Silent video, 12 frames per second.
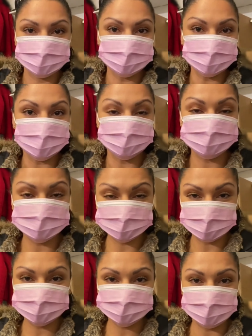I have just
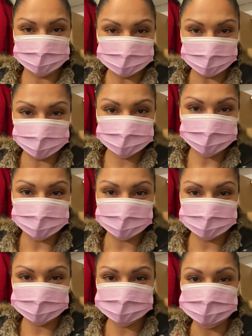got into work now, so I
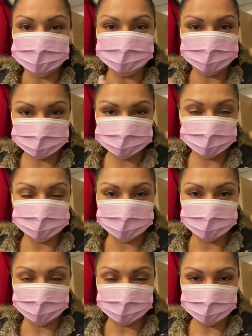need to just end this
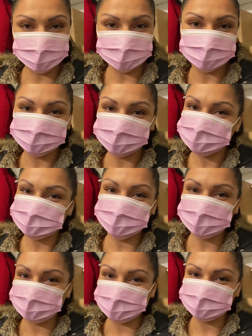video here and I will see you
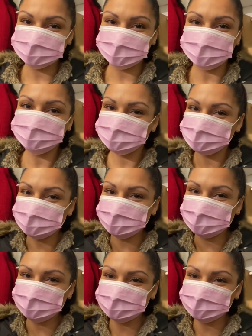again later. Bye!